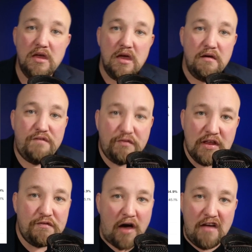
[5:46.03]

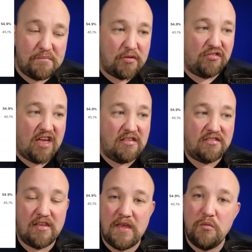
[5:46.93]
55%
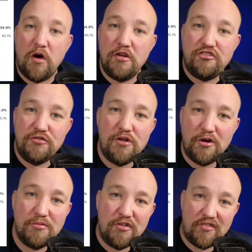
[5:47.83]
said they want Trudeau
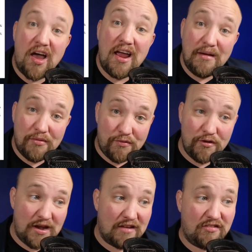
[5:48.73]
to resign before the
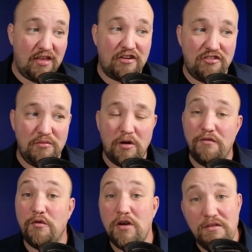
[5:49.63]
next election, while
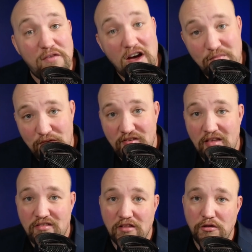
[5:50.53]
45%
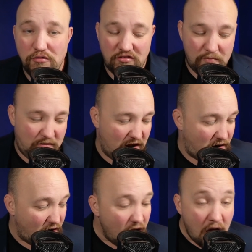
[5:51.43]
said lose to
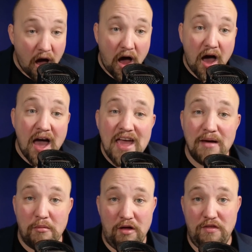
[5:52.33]
Pierre. I
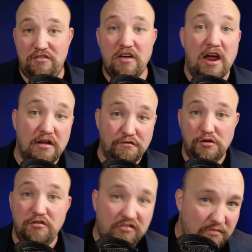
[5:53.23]
am on the side of
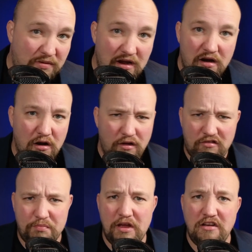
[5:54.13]
lose to Pierre, and I'll
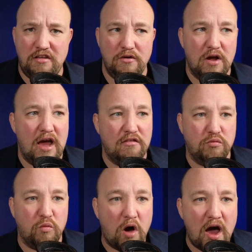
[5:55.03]
explain to you guys
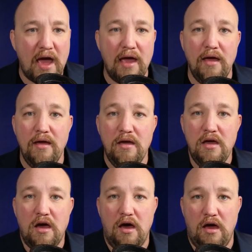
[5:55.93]
why.
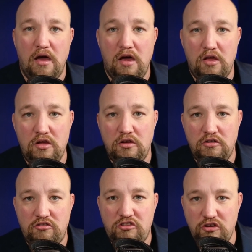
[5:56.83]
Uh,
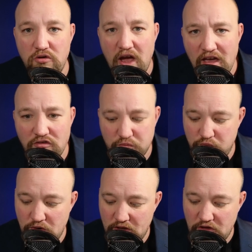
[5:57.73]
do you guys
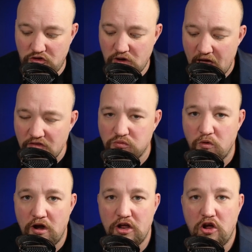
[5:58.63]
really? Do you guys
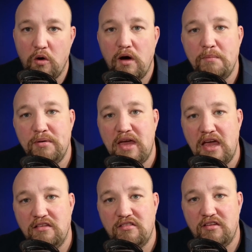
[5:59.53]
want to go up
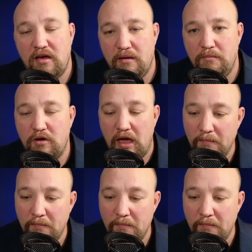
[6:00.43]
against? Uh, okay.